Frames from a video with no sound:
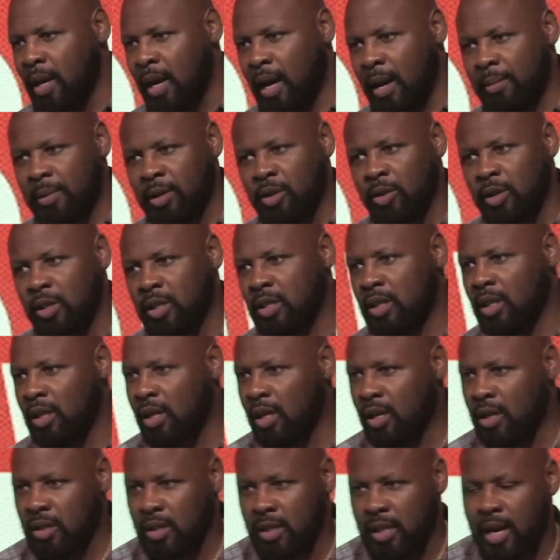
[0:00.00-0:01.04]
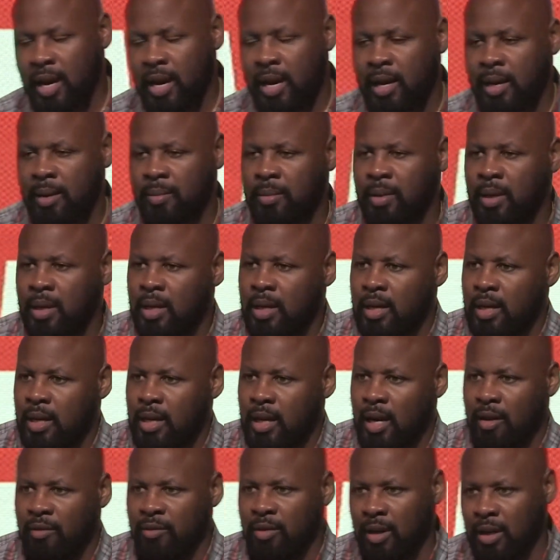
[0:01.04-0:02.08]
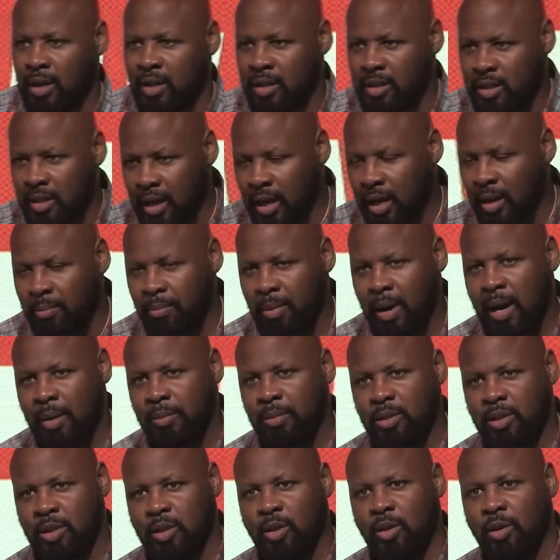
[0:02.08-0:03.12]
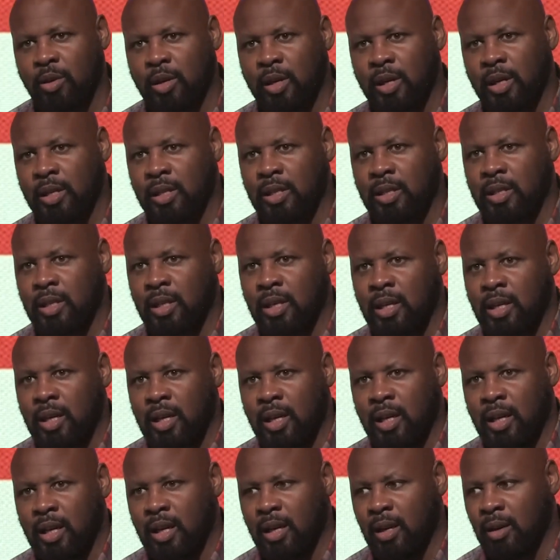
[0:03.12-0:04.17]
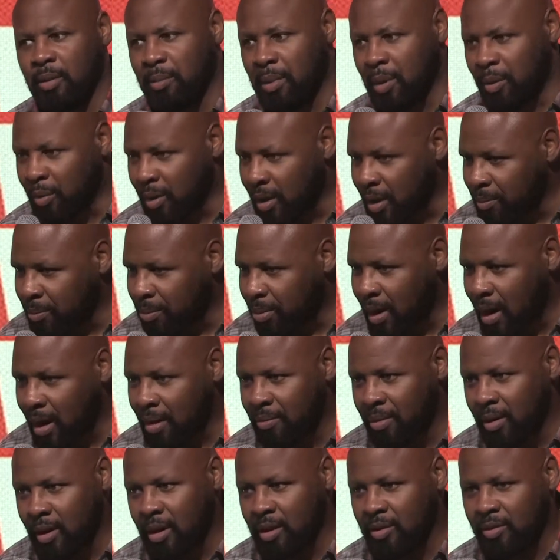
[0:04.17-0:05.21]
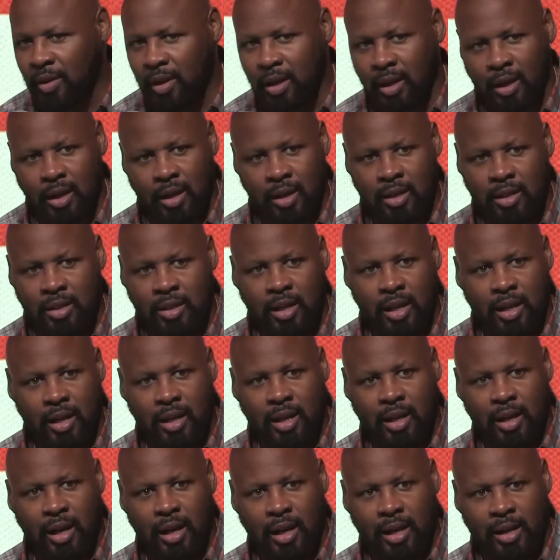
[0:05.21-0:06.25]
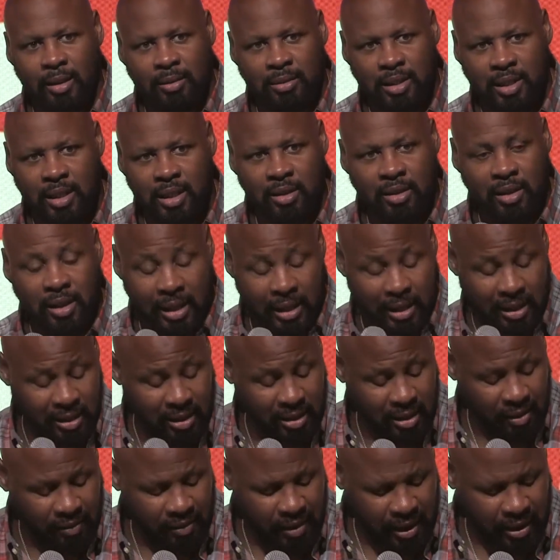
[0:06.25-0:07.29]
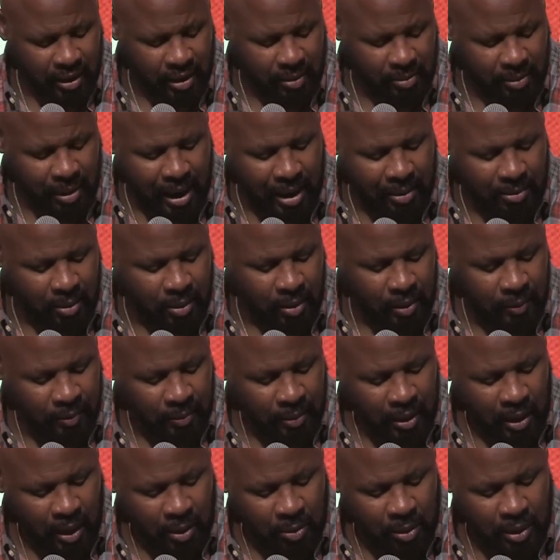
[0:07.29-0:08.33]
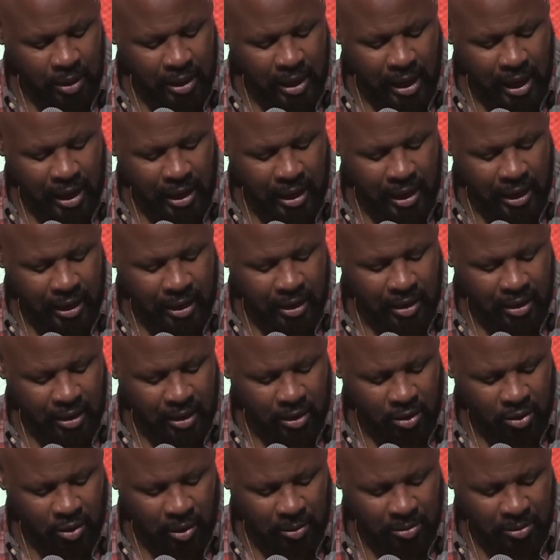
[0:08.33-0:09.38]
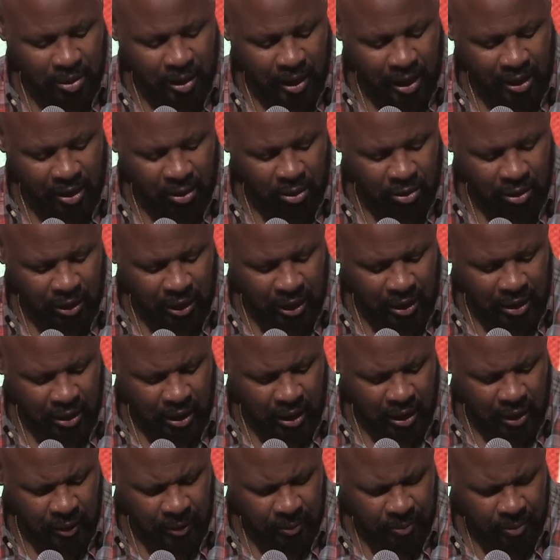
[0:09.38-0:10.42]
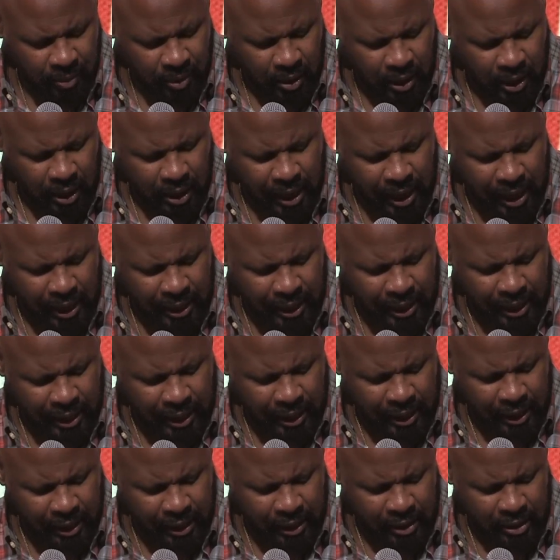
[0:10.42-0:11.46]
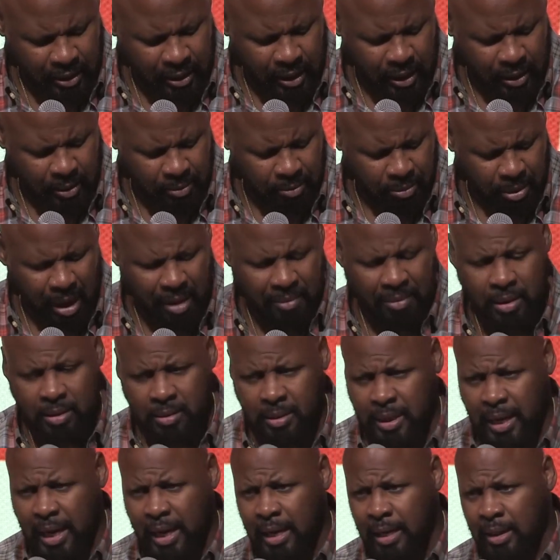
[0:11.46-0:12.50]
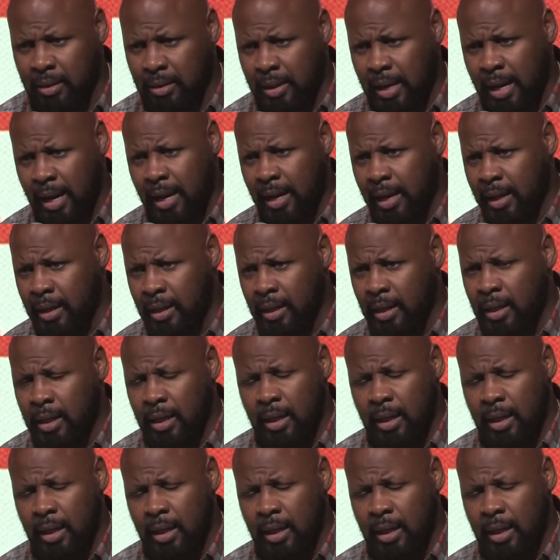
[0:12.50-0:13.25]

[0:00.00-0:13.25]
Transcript: I've been doing this a long time. I read the same Bible stories, been reading Proverbs for years, and I'm still getting stuff out of the Bible. I wanted to highlight a, a scripture I don't think that he highlighted in this Proverbs 8 and 9.